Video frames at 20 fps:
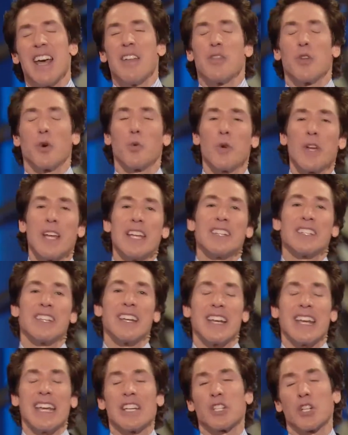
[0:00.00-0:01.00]
The
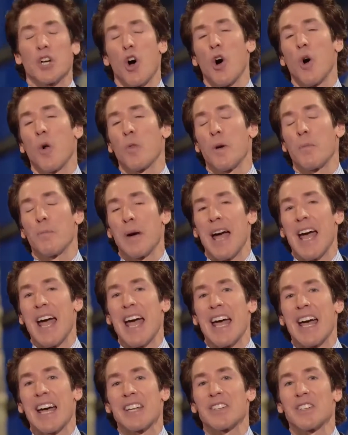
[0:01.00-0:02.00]
reason it's called the
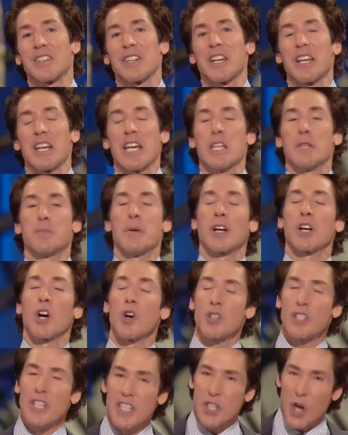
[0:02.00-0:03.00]
past is
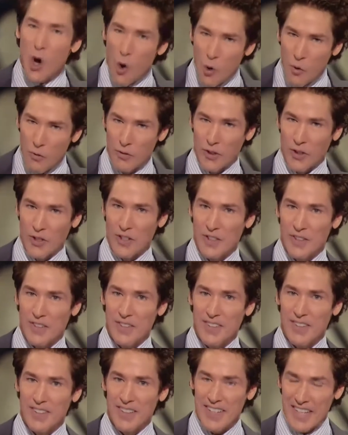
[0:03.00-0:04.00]
because it's over.
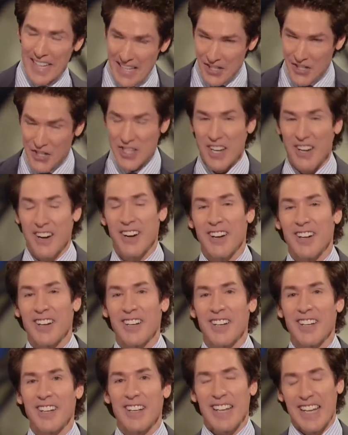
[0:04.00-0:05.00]
It's
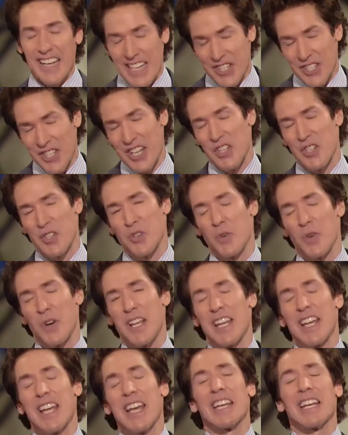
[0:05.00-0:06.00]
done. It's
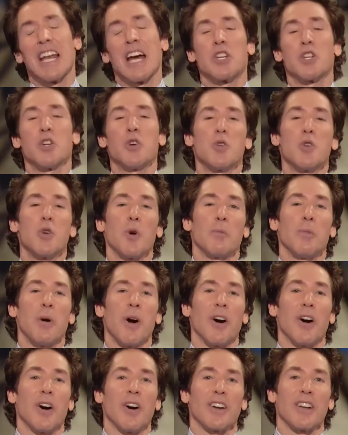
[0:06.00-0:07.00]
history. Now do your
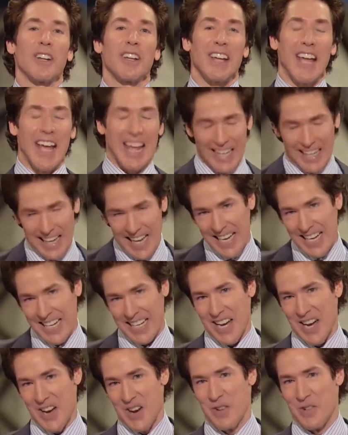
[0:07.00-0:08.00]
part and let it
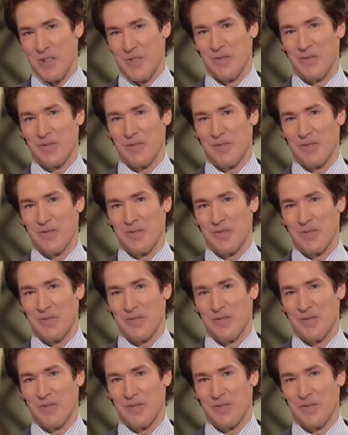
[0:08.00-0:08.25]
go.